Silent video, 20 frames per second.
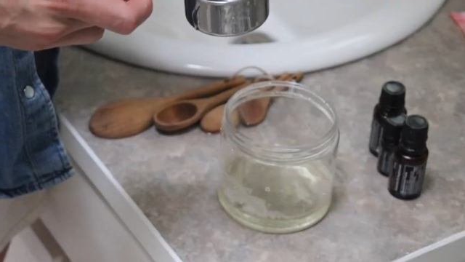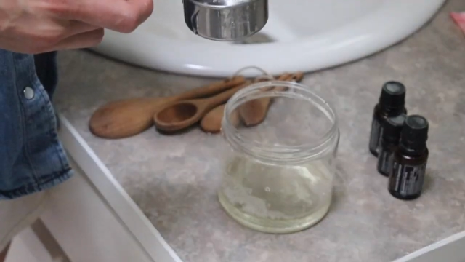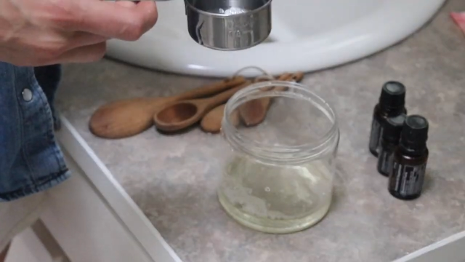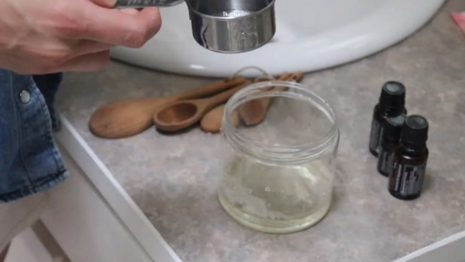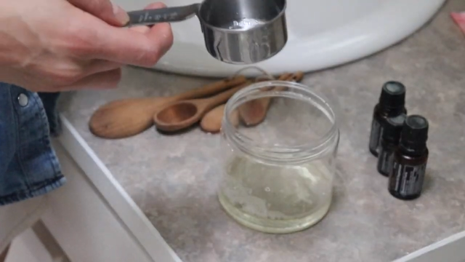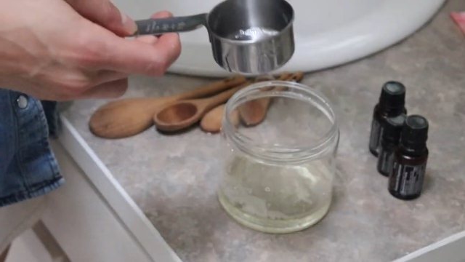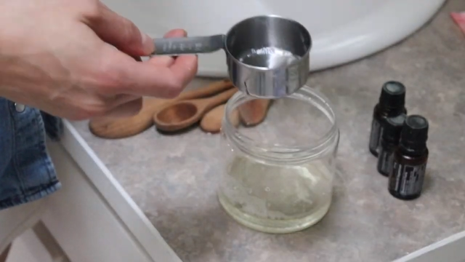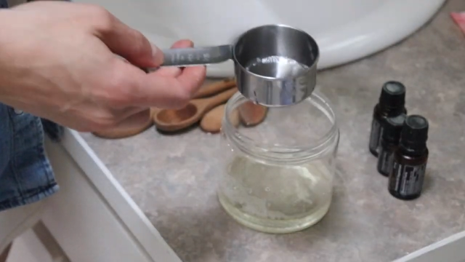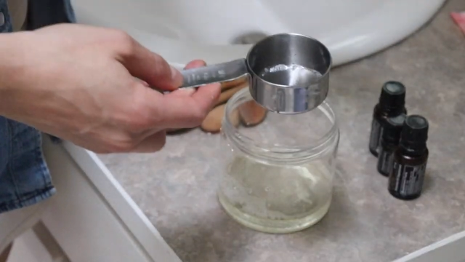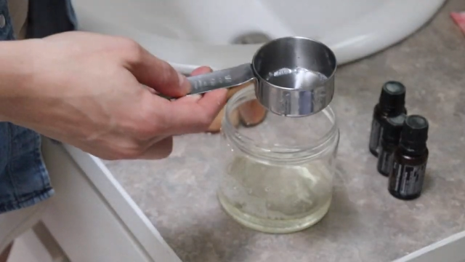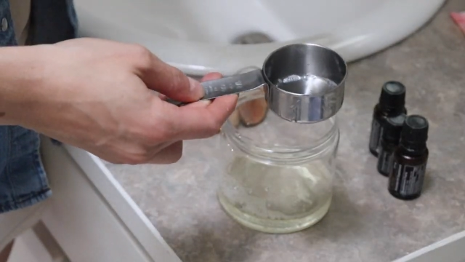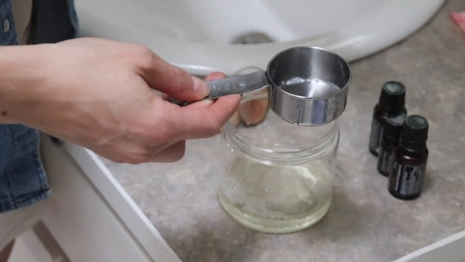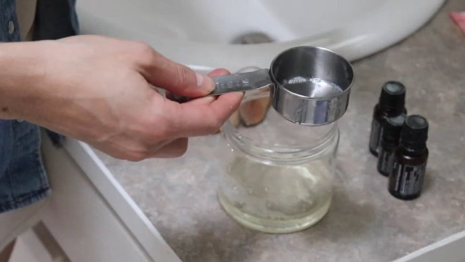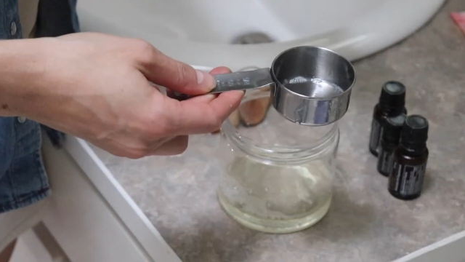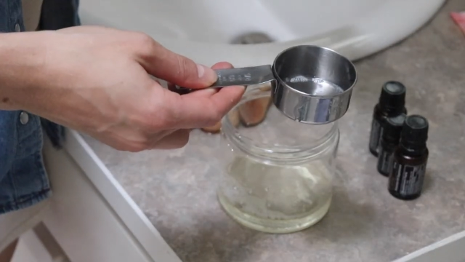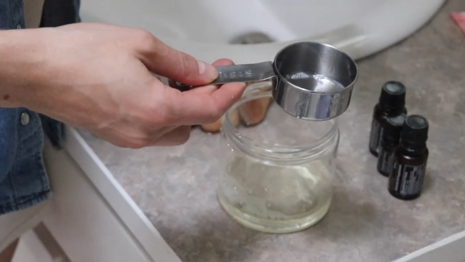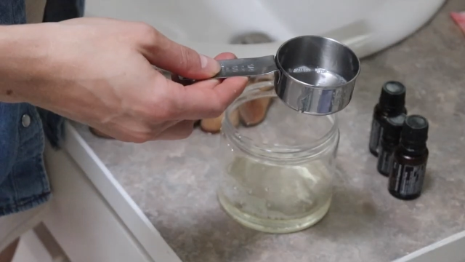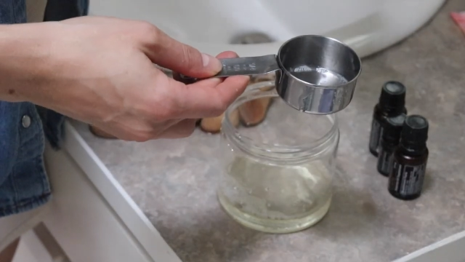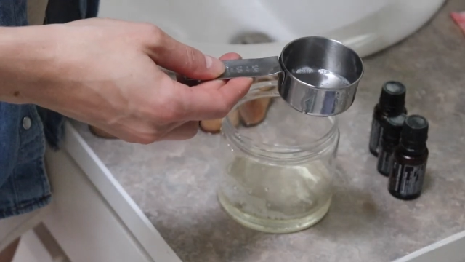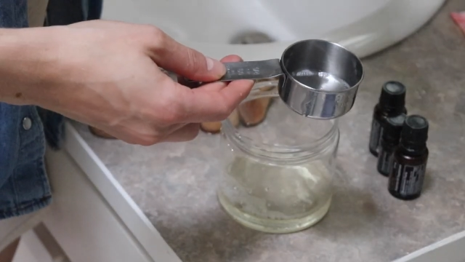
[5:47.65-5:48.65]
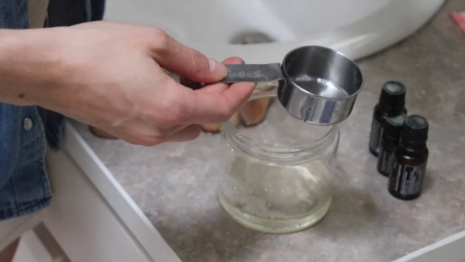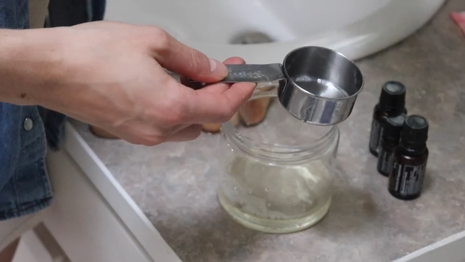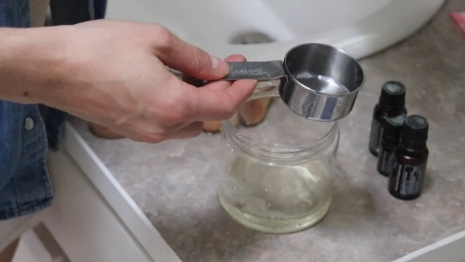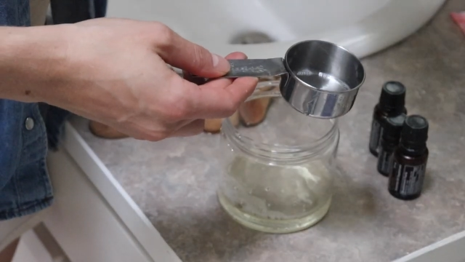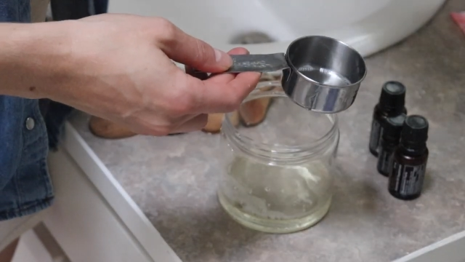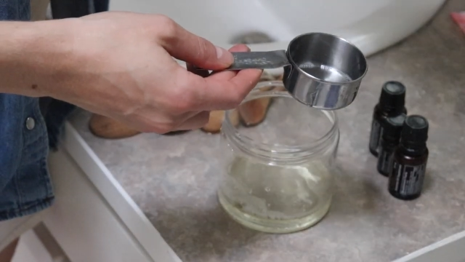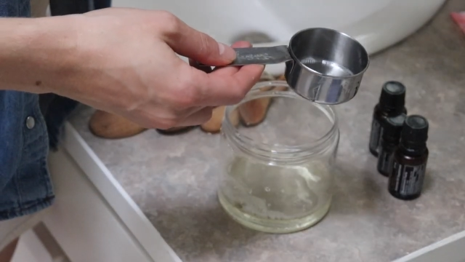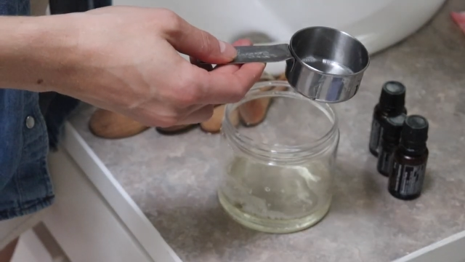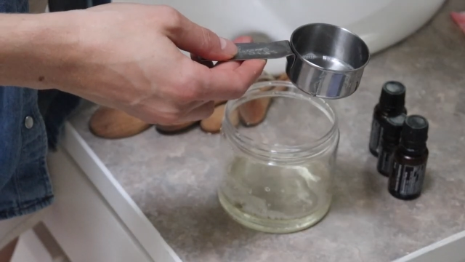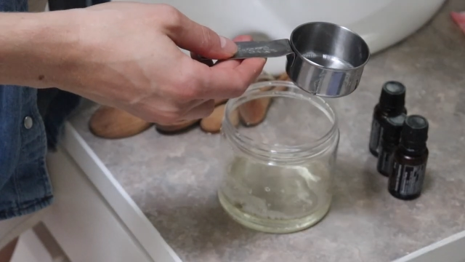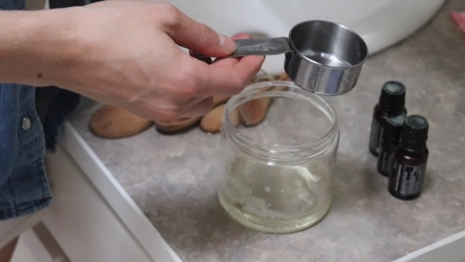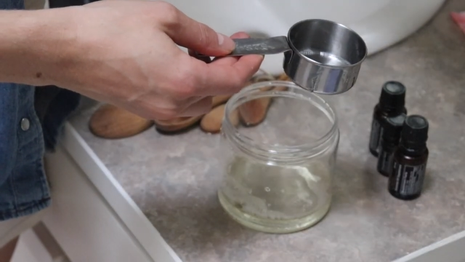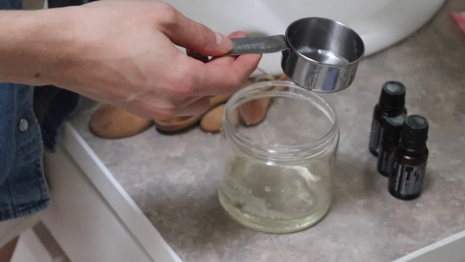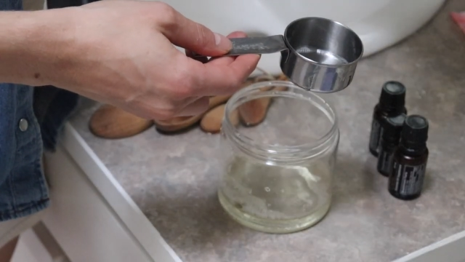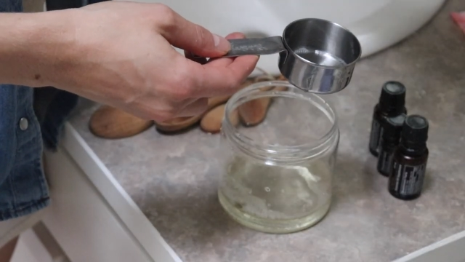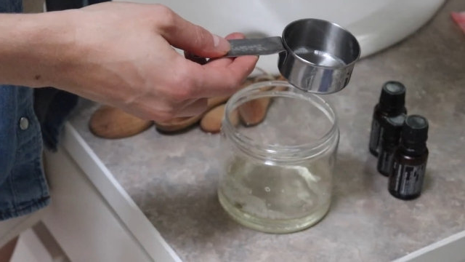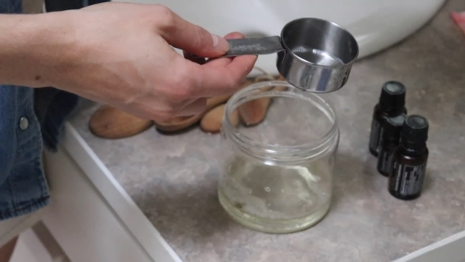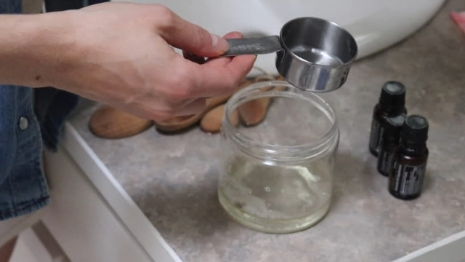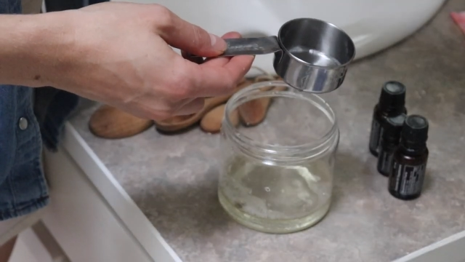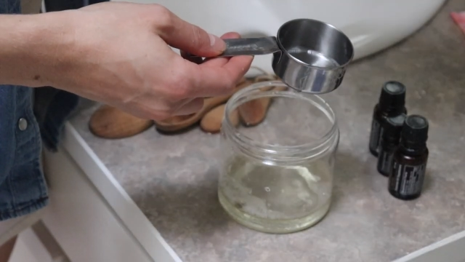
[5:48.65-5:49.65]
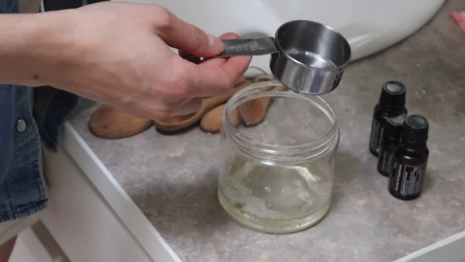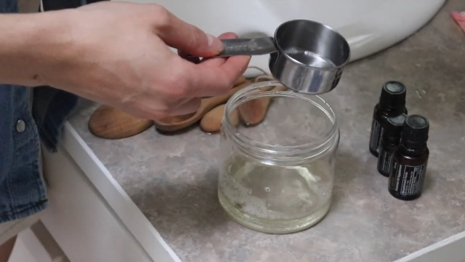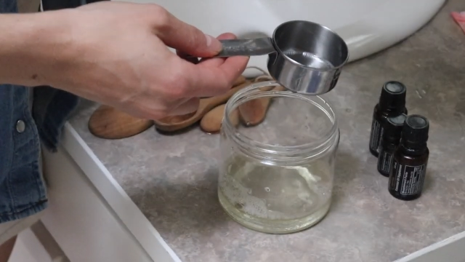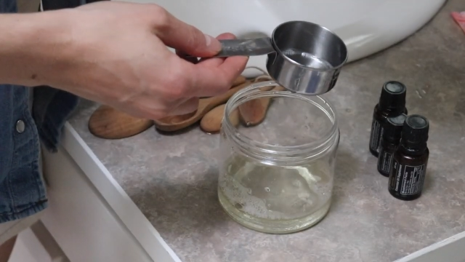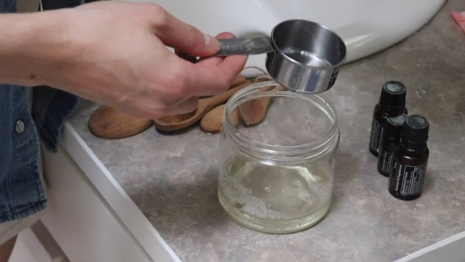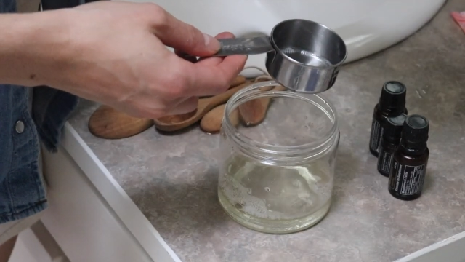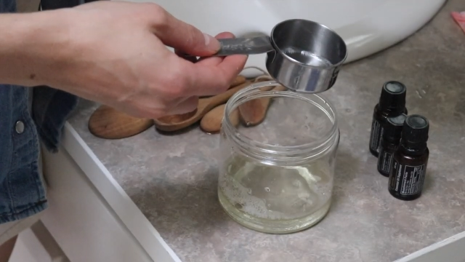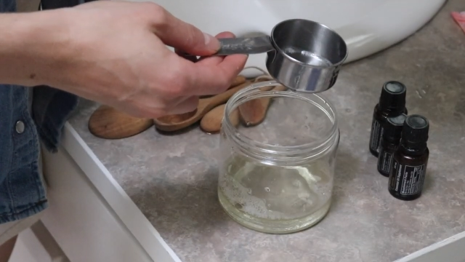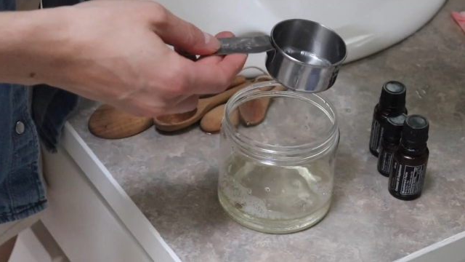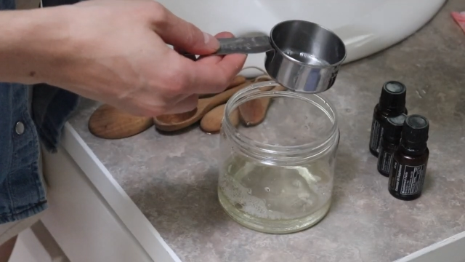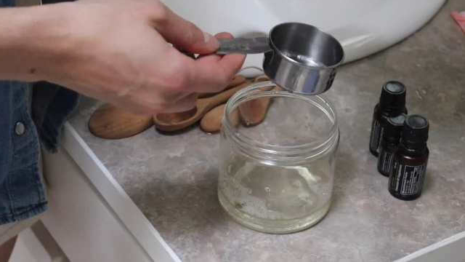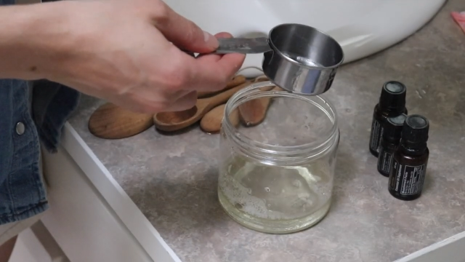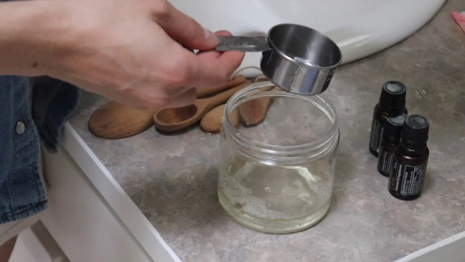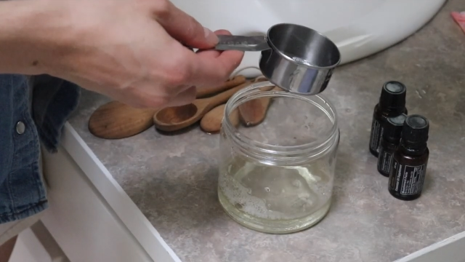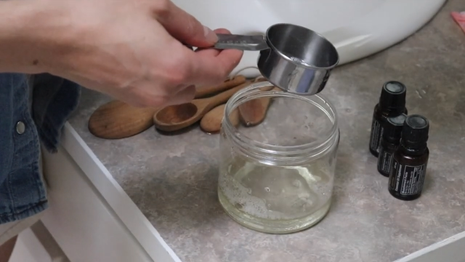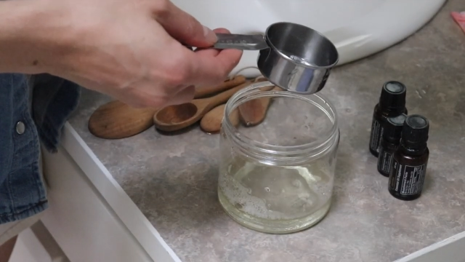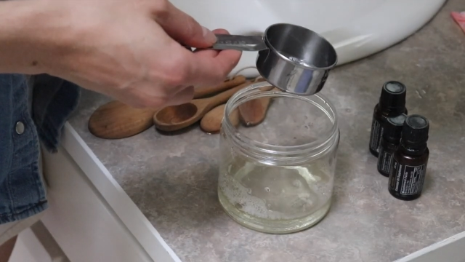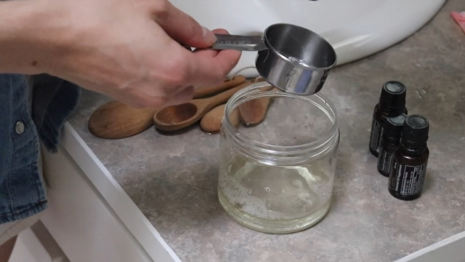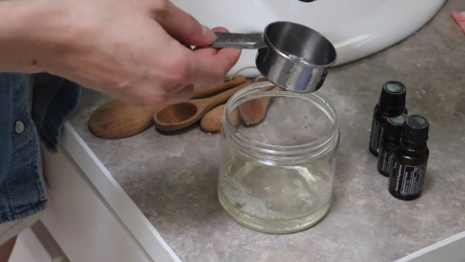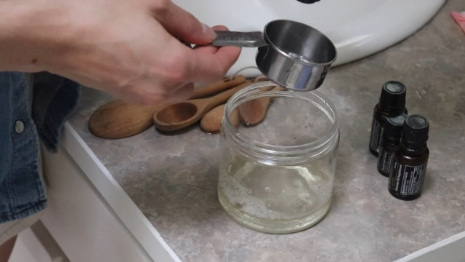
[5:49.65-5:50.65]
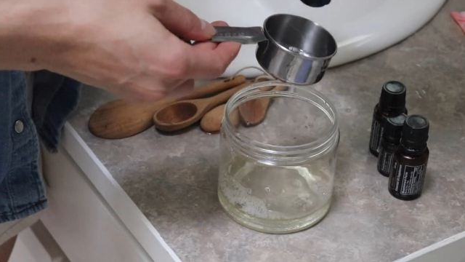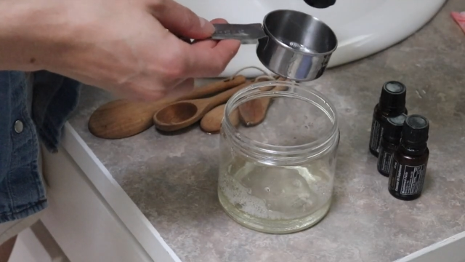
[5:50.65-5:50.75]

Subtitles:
[unreadable: no face in view]